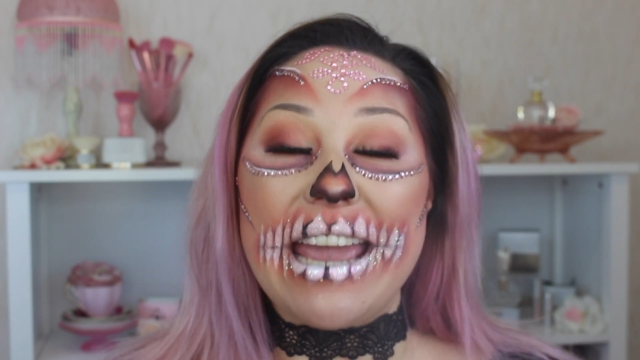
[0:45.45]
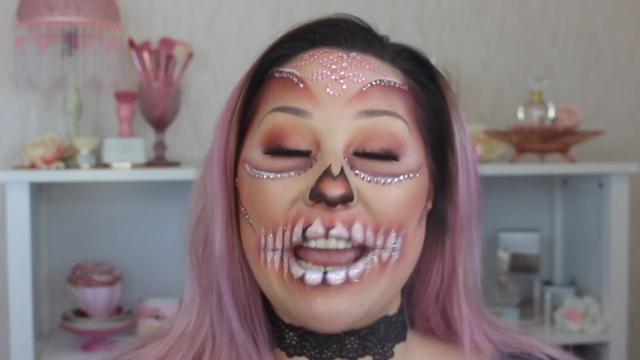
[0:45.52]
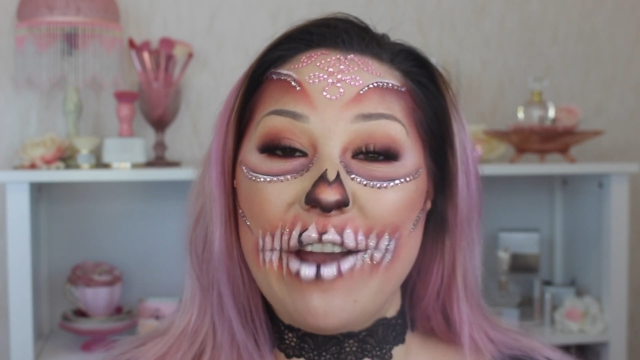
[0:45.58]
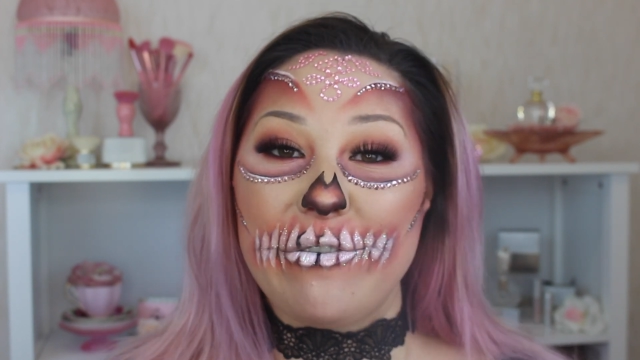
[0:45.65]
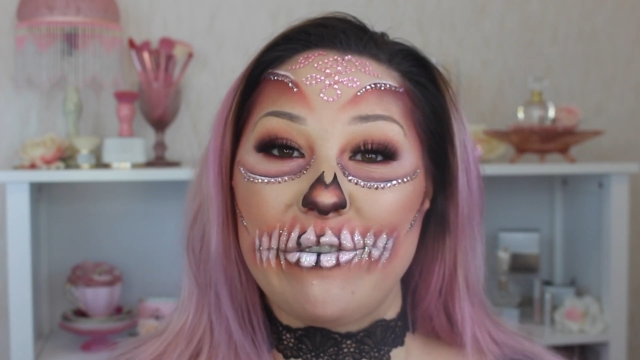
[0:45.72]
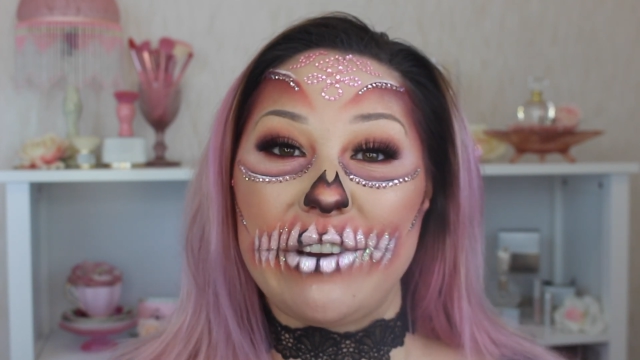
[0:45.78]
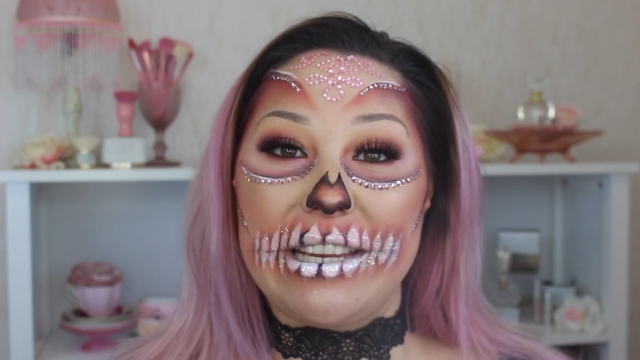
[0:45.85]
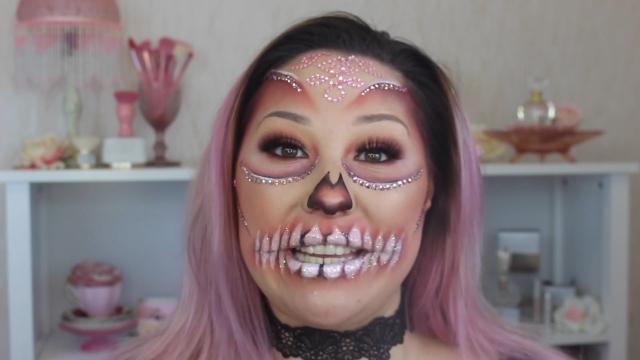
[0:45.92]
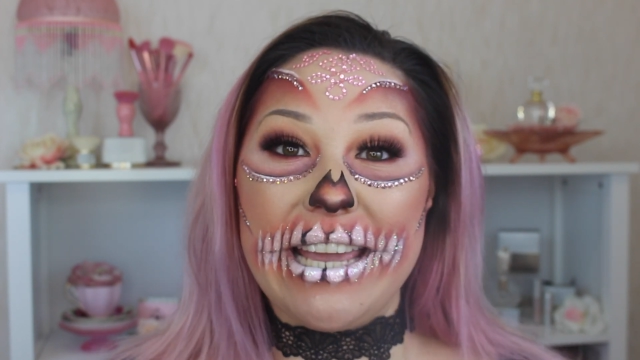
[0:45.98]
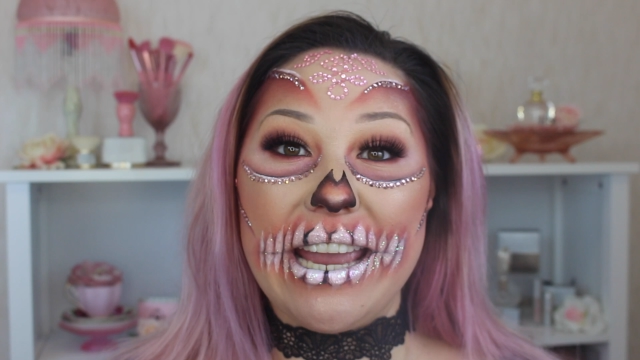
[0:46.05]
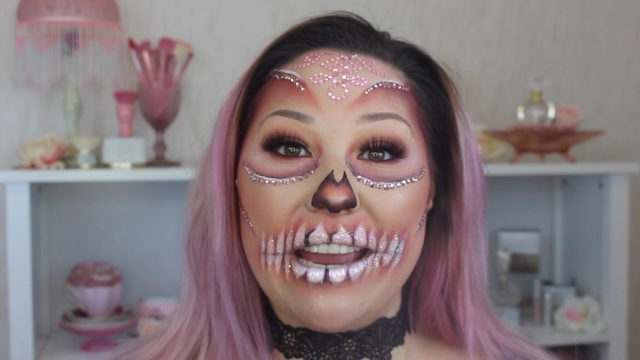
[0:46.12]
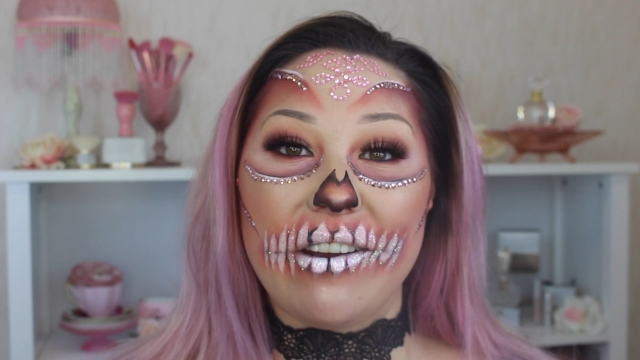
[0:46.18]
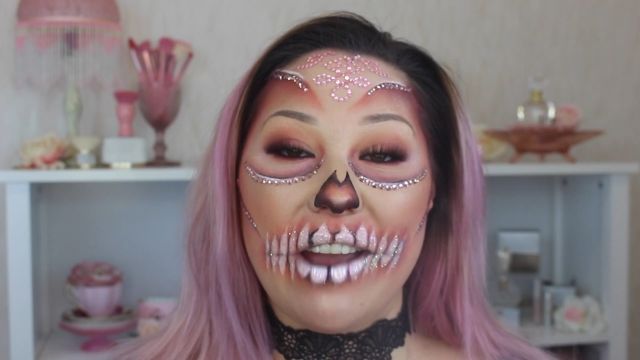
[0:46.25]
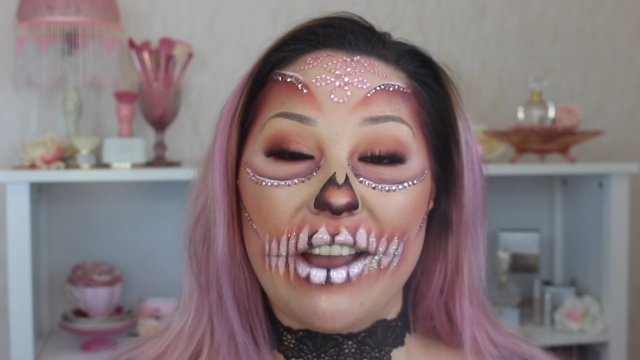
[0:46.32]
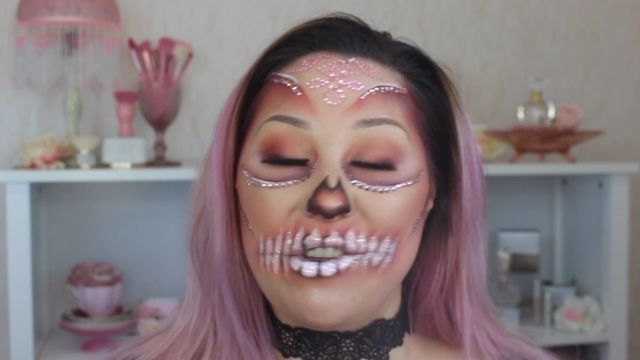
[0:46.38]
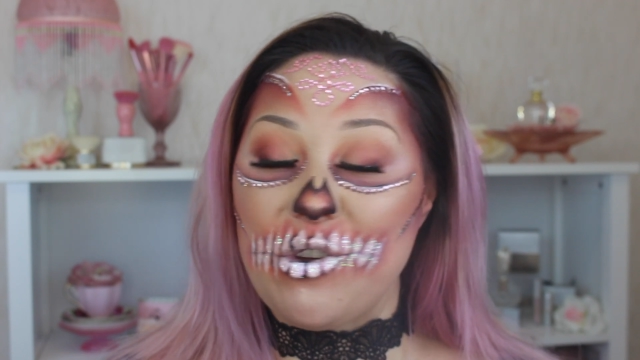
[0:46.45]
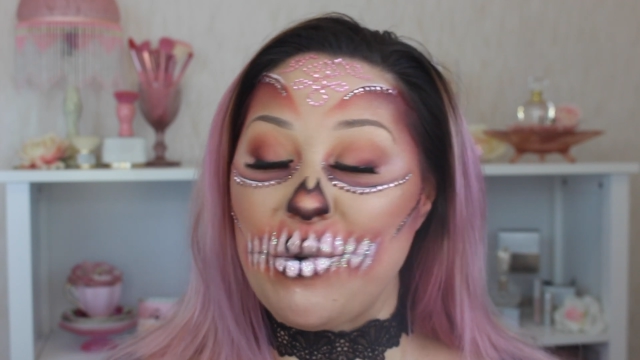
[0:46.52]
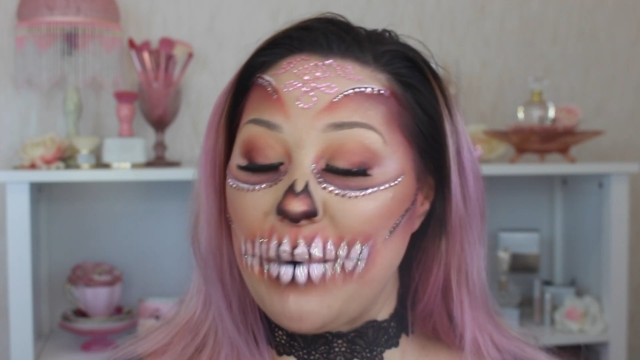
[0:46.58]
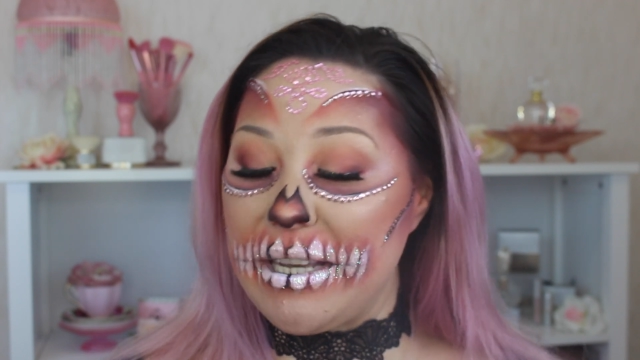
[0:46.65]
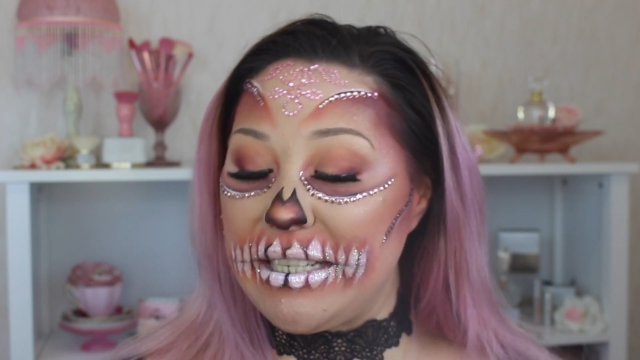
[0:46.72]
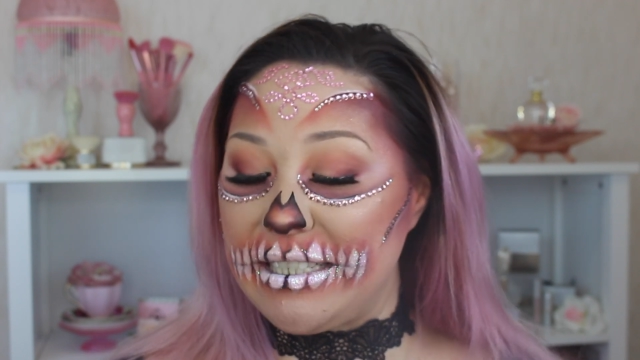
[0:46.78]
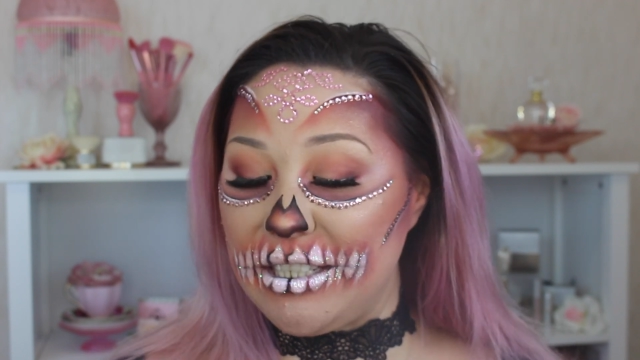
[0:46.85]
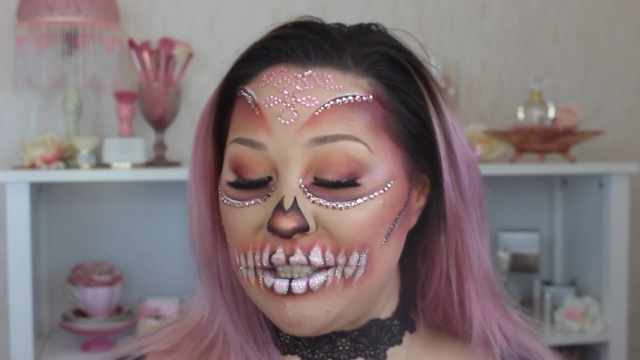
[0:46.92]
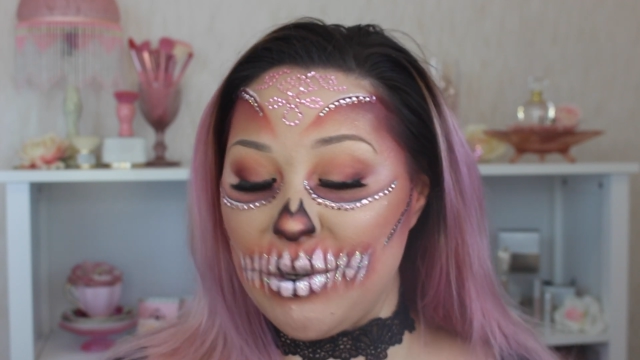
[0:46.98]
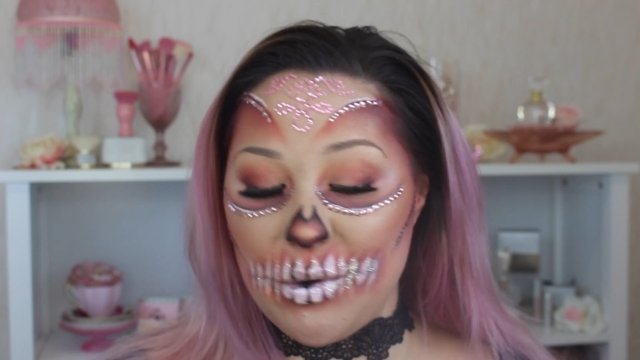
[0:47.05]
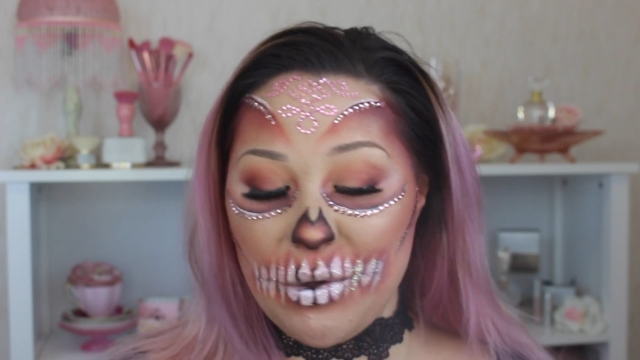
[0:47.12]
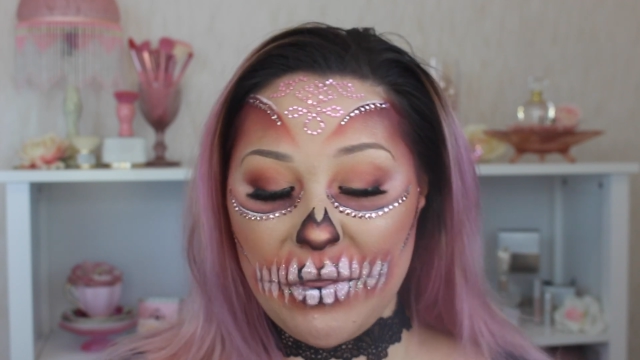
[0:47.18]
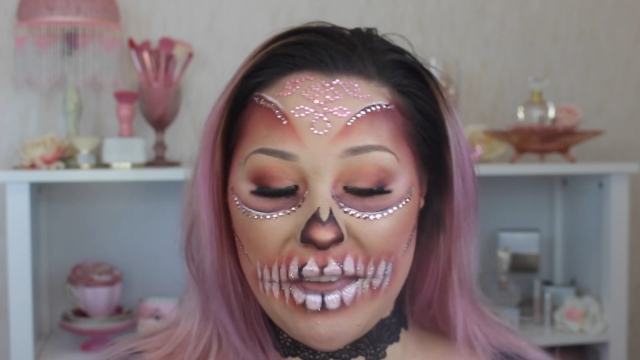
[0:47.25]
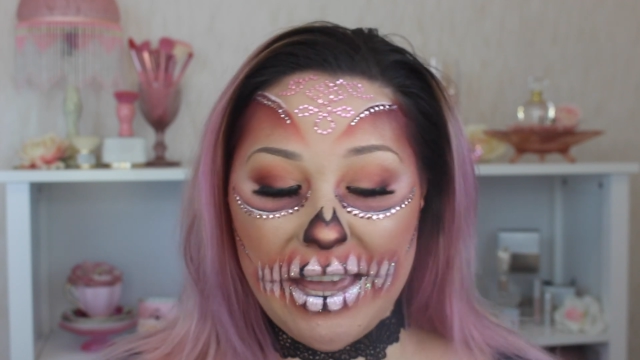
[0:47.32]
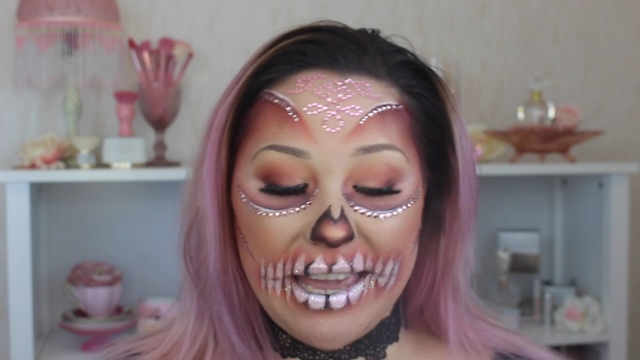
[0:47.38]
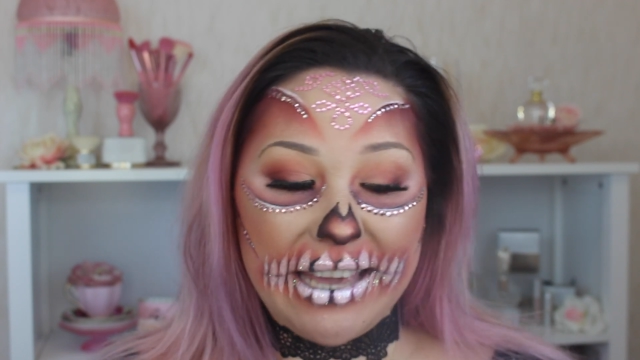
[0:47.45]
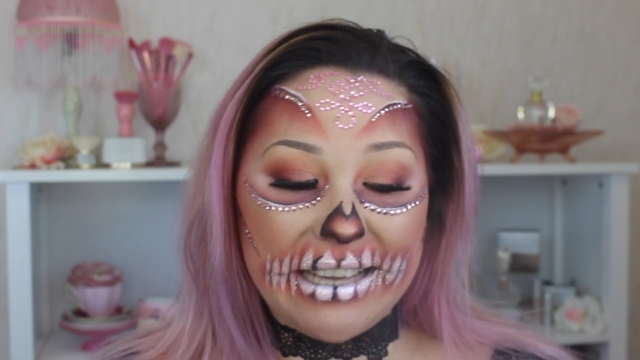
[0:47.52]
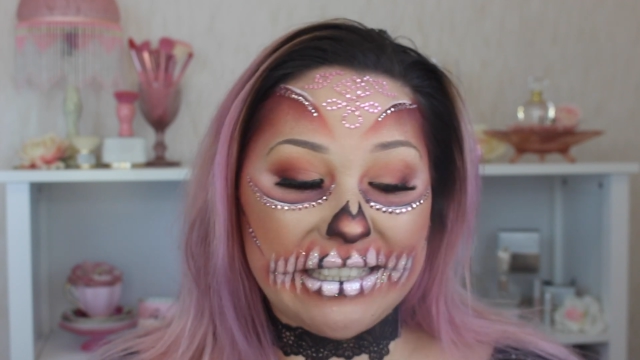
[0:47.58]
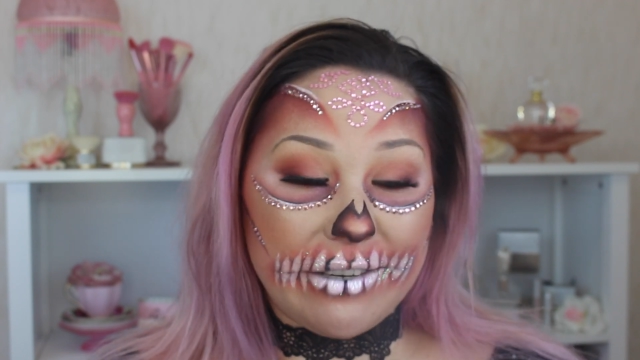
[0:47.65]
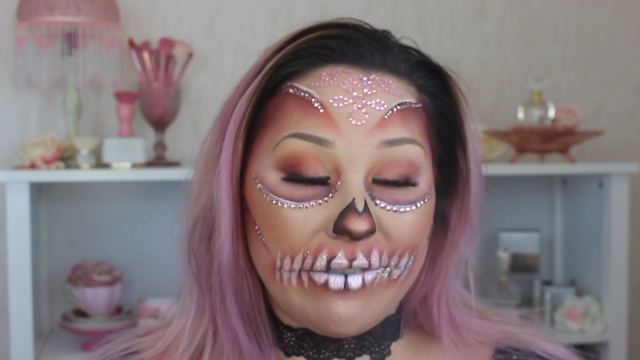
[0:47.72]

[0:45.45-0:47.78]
every year and new ways to do things